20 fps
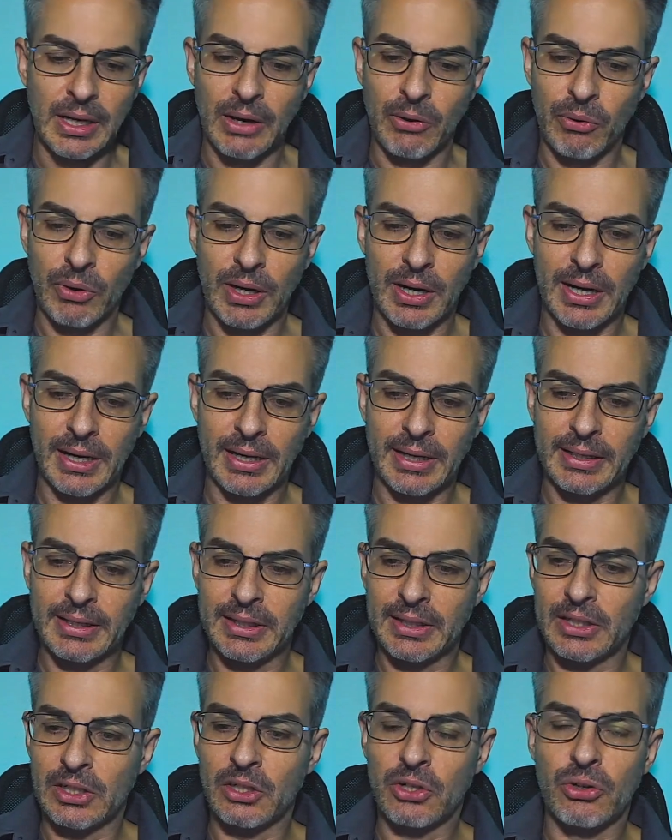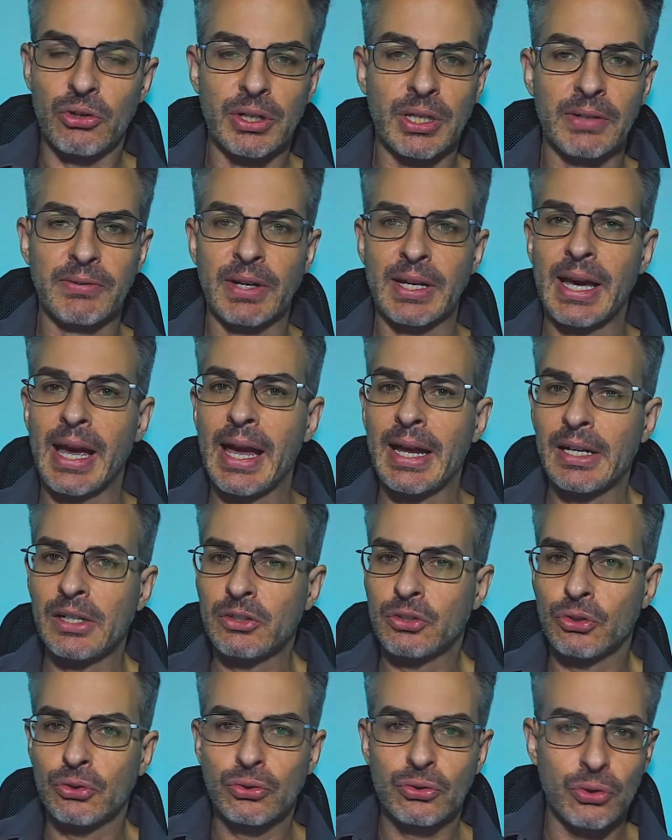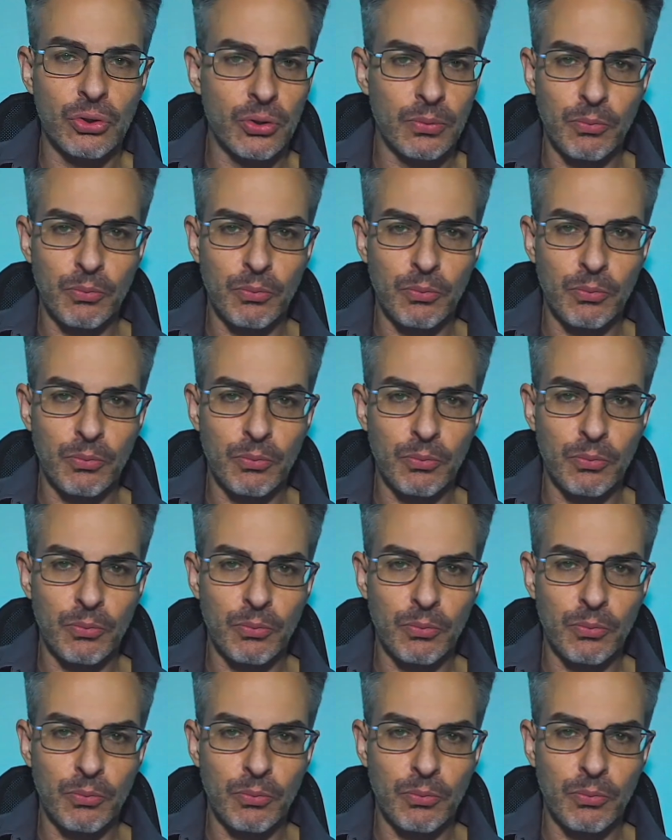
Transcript: I hear her giving attitude to her